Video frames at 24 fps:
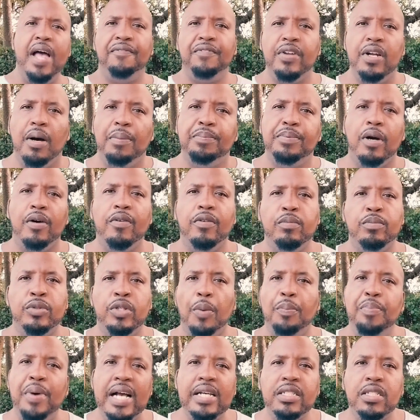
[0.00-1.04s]
effing up your,
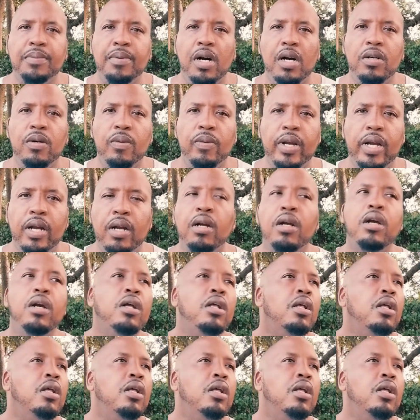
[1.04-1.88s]
your basketball career